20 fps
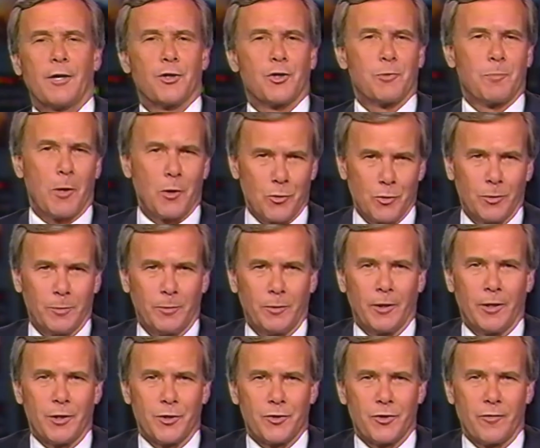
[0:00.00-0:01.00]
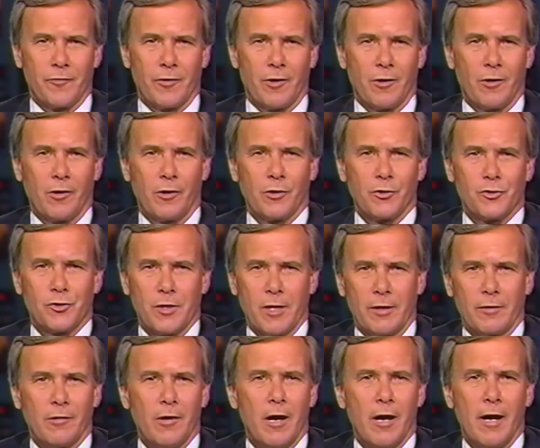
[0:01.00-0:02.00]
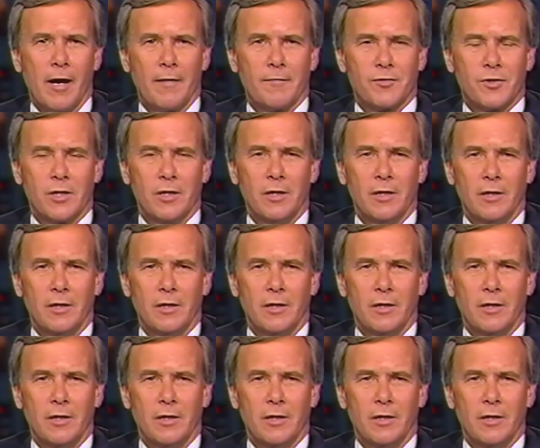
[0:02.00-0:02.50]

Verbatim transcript: a special place in the hearts and lives